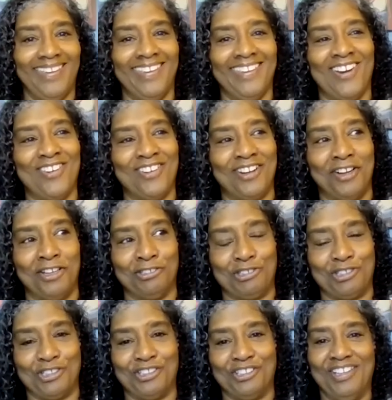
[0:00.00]
in our
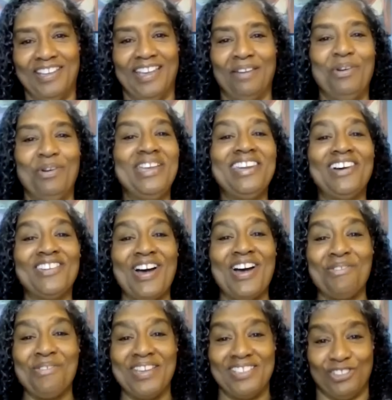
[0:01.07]
culture, and we don't
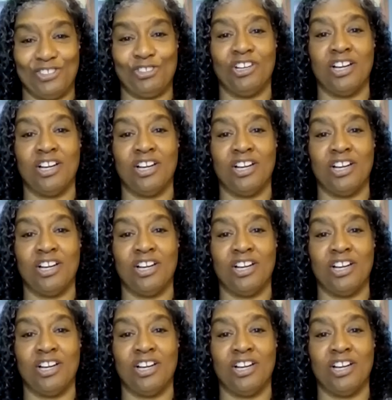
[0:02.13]
always